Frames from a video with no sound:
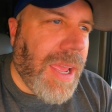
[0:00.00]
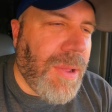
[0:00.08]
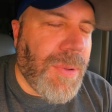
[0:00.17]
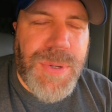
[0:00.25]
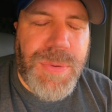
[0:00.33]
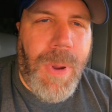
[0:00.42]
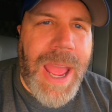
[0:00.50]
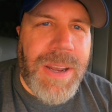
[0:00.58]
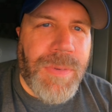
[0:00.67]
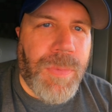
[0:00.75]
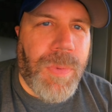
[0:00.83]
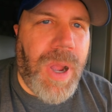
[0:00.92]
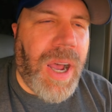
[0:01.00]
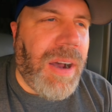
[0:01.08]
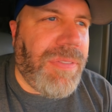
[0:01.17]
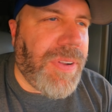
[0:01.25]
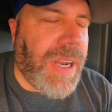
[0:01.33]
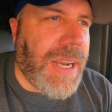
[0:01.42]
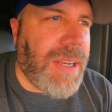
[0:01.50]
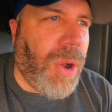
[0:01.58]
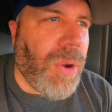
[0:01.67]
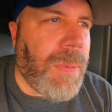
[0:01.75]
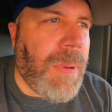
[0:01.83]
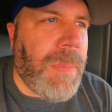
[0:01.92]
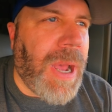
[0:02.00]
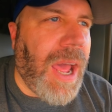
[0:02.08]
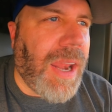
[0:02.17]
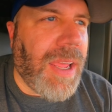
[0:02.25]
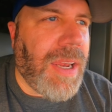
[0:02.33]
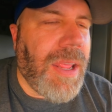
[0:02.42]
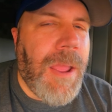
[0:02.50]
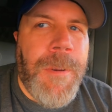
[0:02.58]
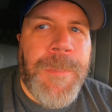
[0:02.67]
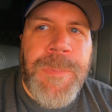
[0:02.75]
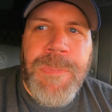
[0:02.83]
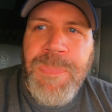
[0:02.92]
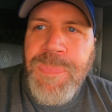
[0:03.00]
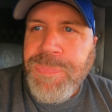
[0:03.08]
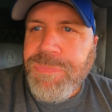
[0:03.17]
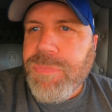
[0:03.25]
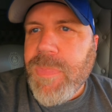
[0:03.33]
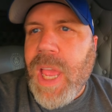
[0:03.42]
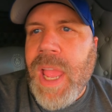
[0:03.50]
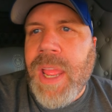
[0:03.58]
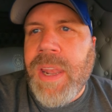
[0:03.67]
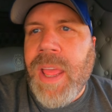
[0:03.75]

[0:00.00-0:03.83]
it was riding rough and I told them about it. And